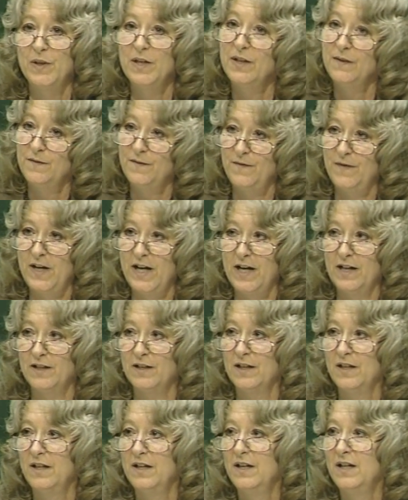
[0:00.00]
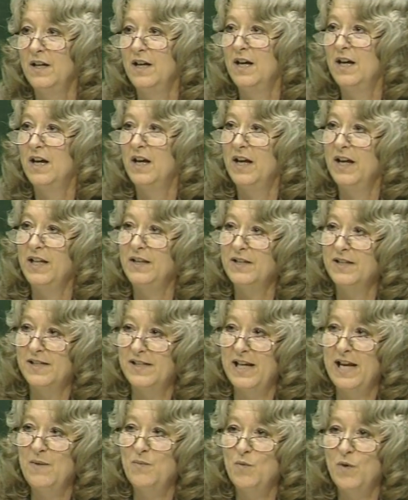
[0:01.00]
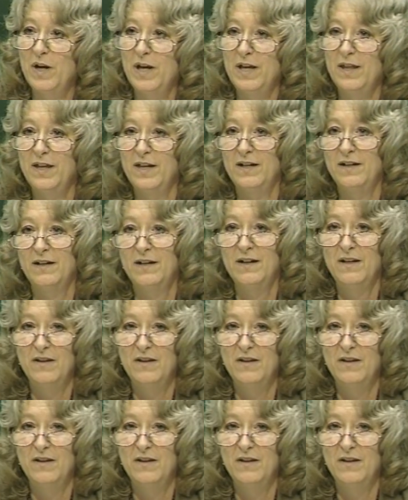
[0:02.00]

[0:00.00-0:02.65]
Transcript: But in fact, in the same way that